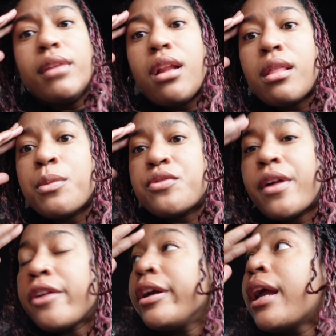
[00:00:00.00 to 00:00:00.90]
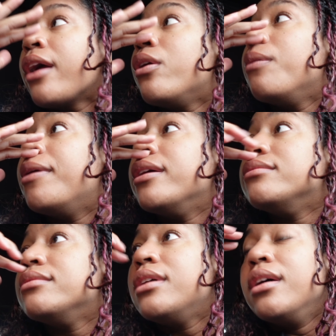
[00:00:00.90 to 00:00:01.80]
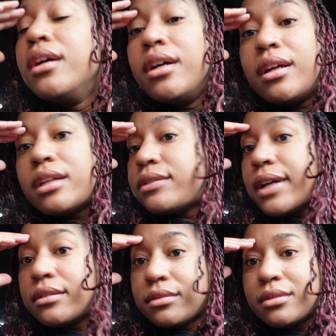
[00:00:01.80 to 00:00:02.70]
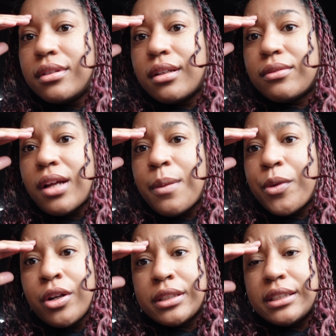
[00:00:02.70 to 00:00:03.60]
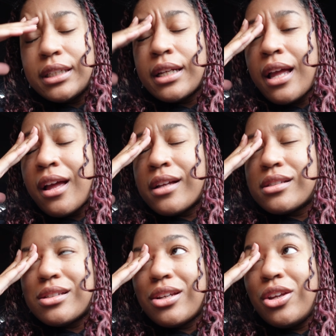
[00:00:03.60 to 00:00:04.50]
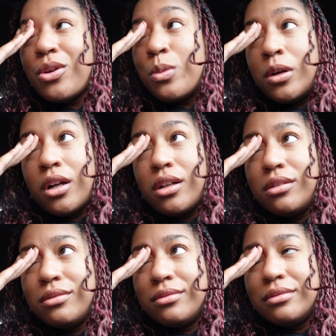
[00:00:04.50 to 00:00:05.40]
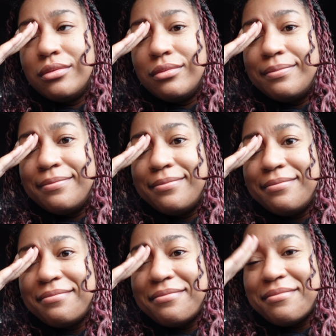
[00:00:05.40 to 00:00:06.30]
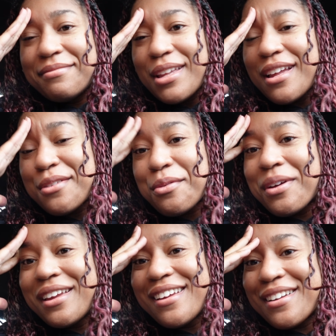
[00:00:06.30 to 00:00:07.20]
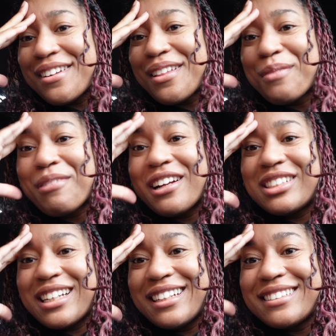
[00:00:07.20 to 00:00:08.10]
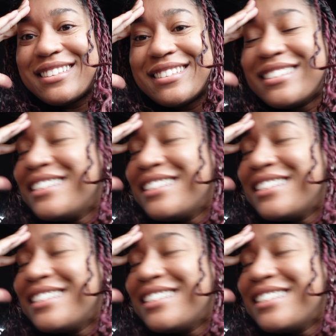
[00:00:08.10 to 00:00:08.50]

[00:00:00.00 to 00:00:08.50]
Not the most flattering angle, but it's fine. I'm currently sitting at U-Haul because we're working on another project.